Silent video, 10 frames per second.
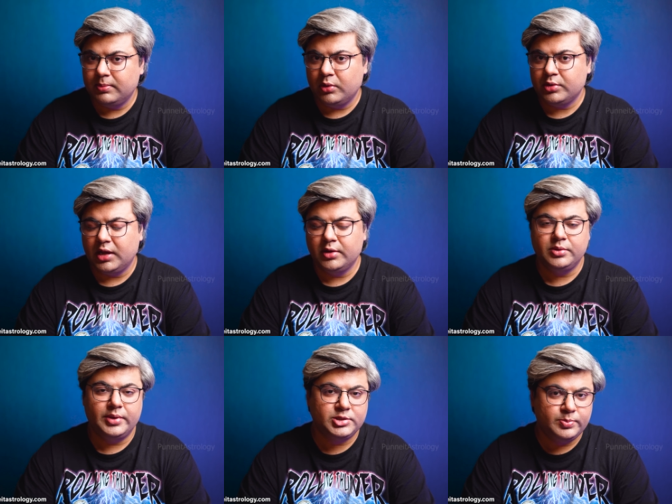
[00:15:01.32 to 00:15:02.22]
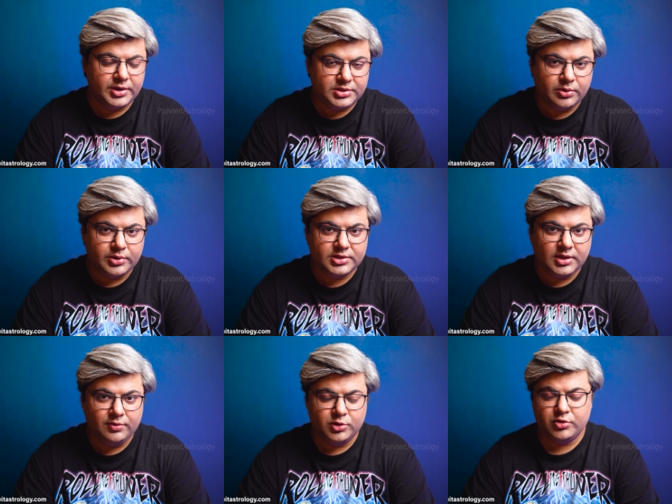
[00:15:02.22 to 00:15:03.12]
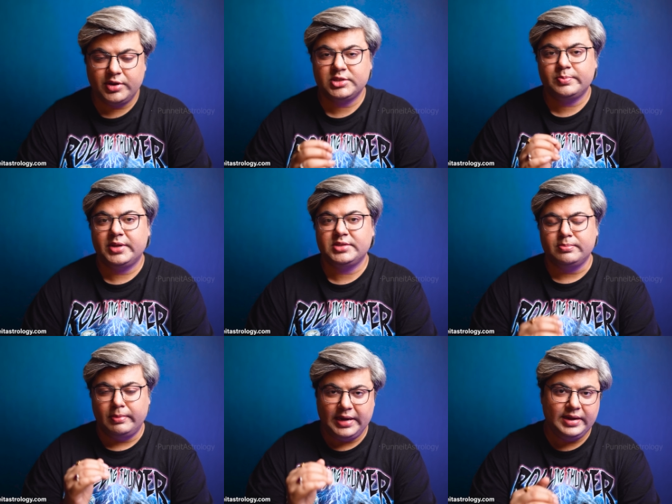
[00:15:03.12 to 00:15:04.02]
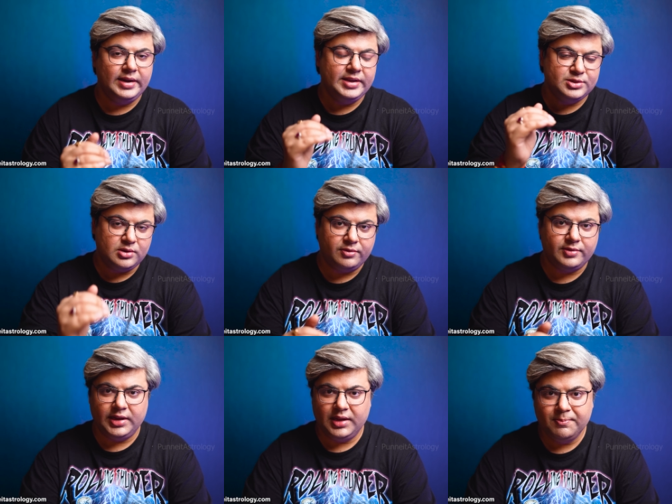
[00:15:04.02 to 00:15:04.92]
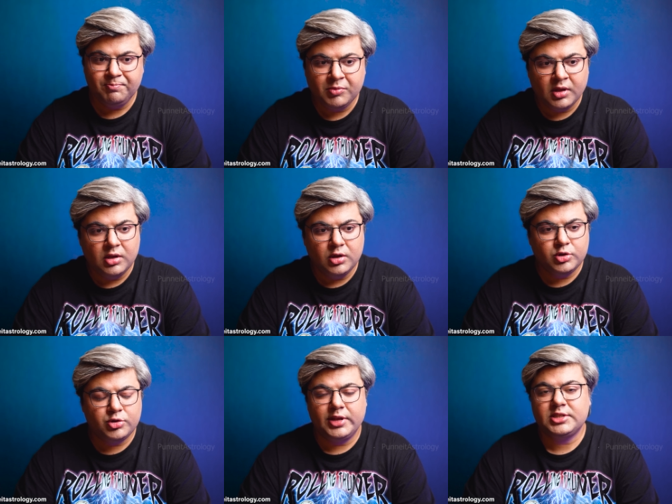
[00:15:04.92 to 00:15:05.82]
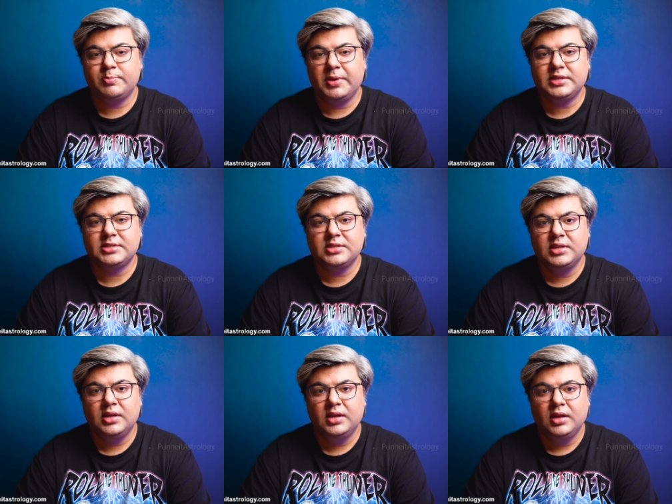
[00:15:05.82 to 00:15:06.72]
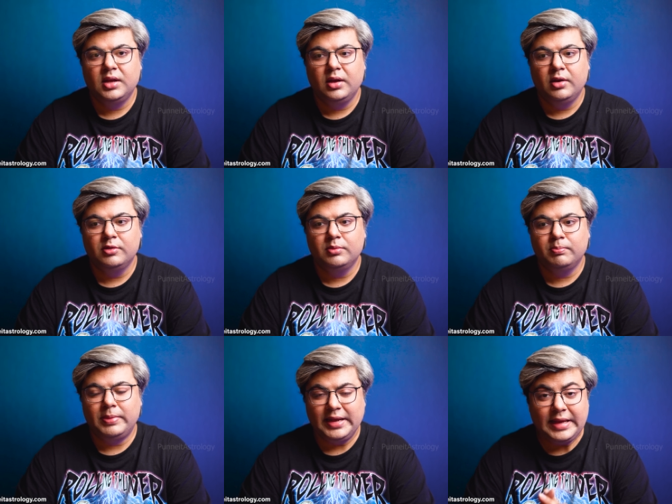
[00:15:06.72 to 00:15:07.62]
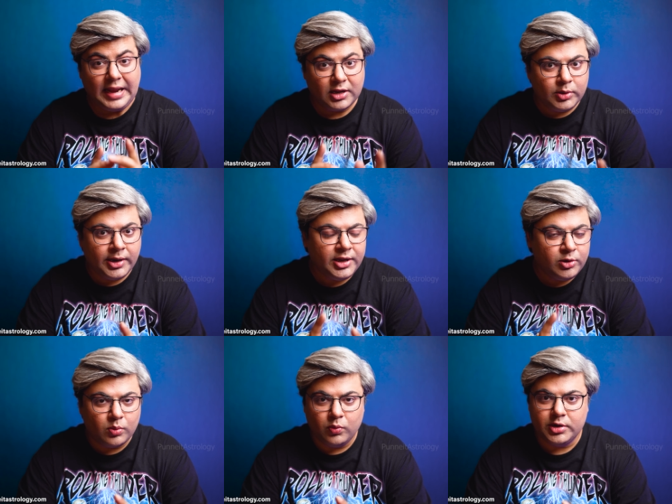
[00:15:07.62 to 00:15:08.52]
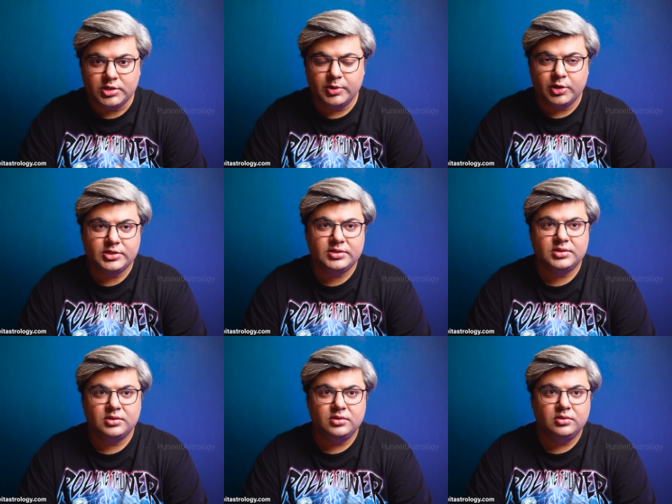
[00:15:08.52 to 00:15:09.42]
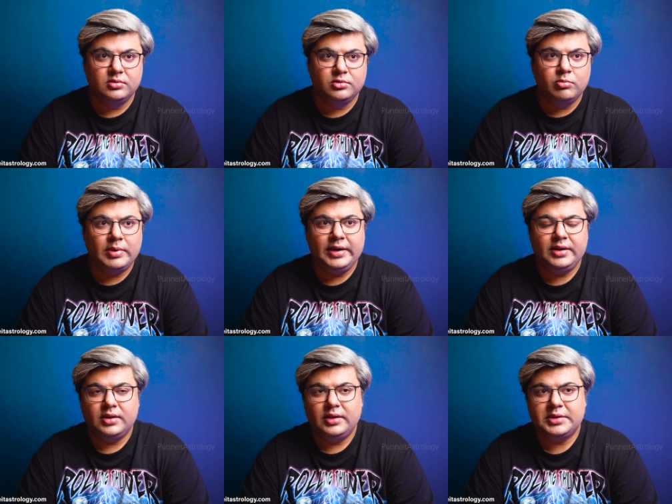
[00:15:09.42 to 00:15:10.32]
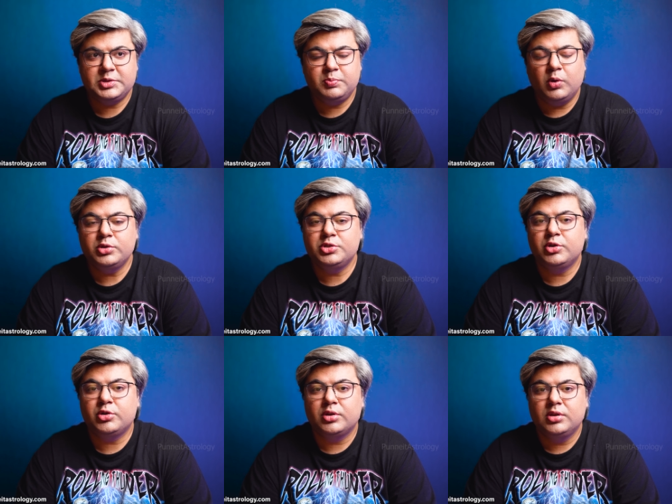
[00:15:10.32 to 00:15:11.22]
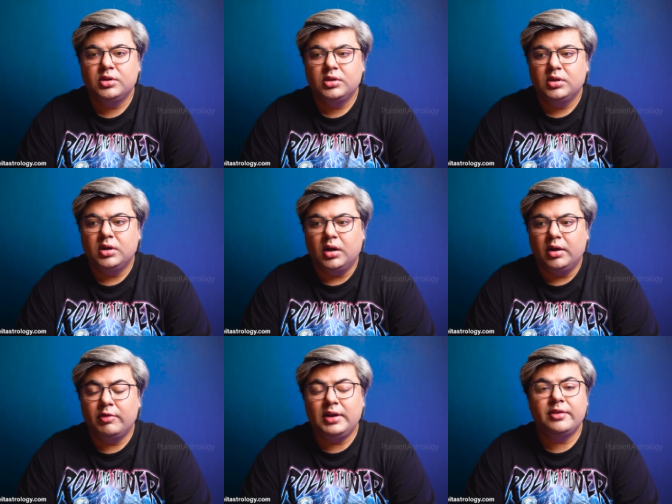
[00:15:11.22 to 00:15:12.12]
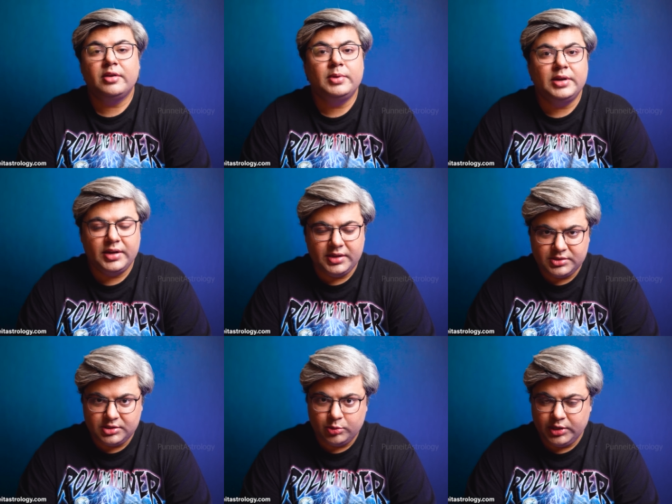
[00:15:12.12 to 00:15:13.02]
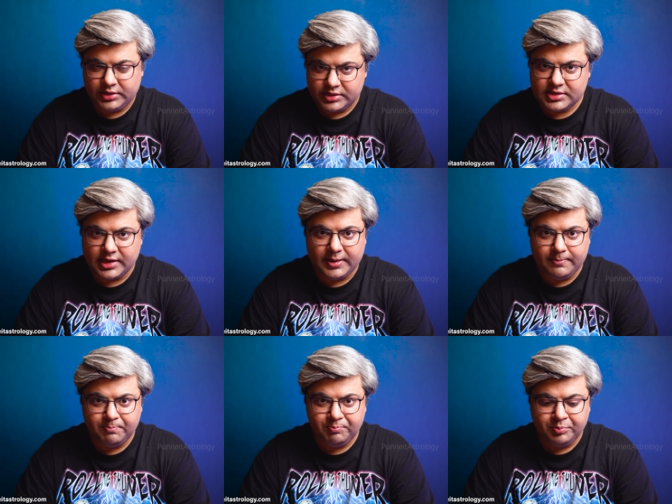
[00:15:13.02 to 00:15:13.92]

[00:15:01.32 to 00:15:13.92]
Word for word: about how you express yourself. You should express mildly, softly. You should express by calculating your words, because you might expose your uh, vulnerabilities during this time.